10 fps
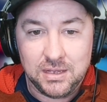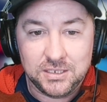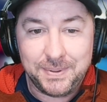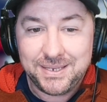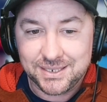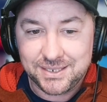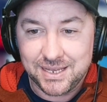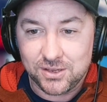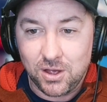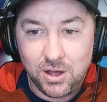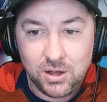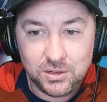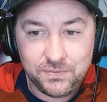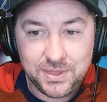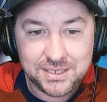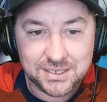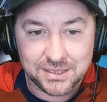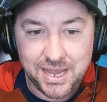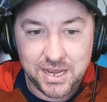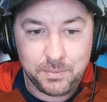SpaceX has all of this
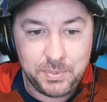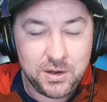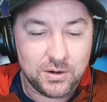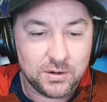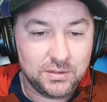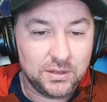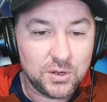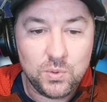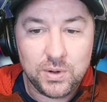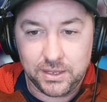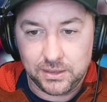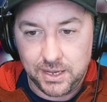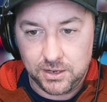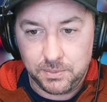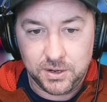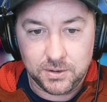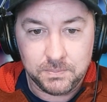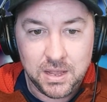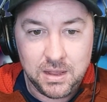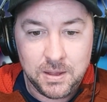land up here, the Laguna land up here.
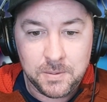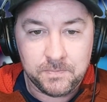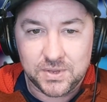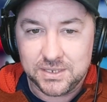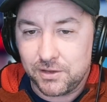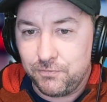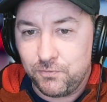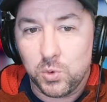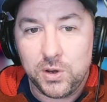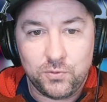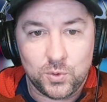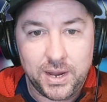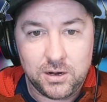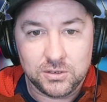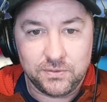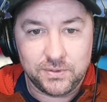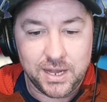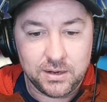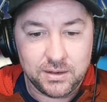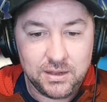It's like 44 acres of land.